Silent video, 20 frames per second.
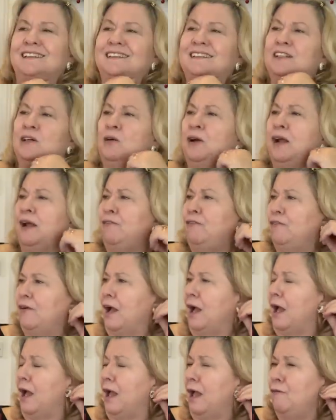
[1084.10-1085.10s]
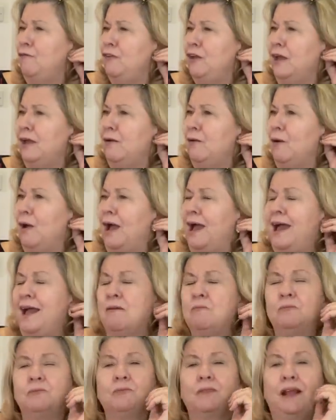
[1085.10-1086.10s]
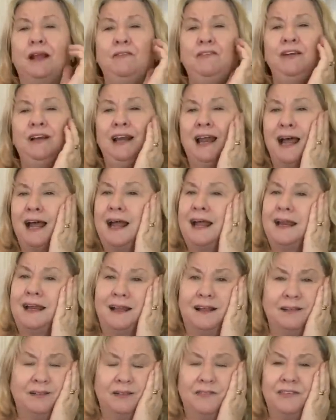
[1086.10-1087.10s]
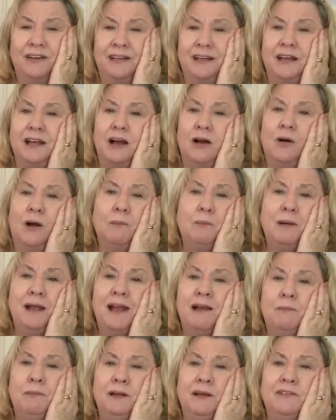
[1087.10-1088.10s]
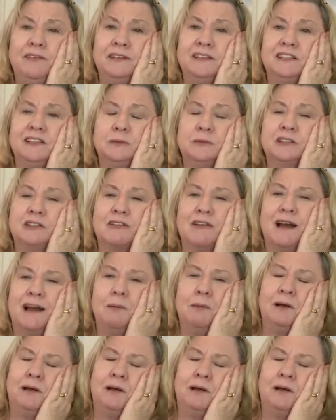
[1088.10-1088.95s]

so if if you um if you like the video, I'd be happy if you subscribe.